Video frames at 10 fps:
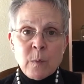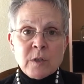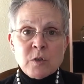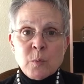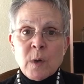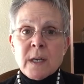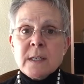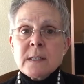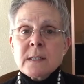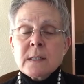which
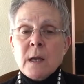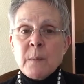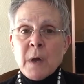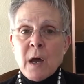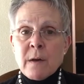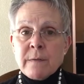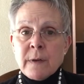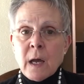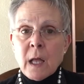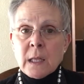was some of
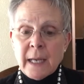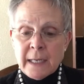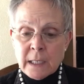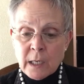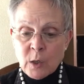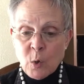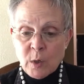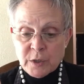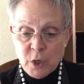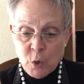Elena
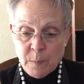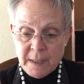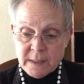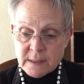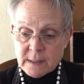Córdoba's,